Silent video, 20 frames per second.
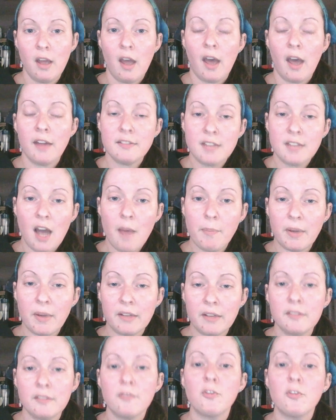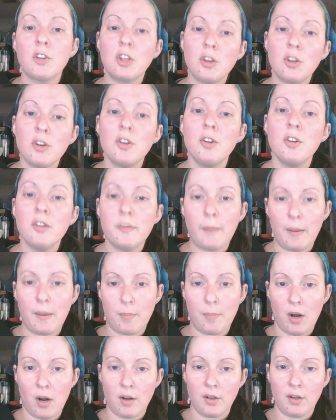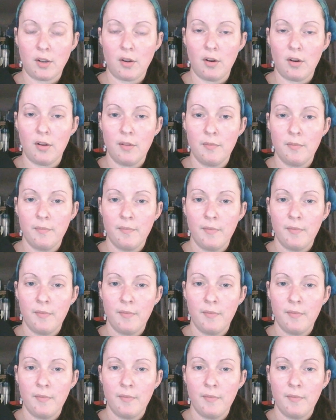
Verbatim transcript: as topics for your newspaper article.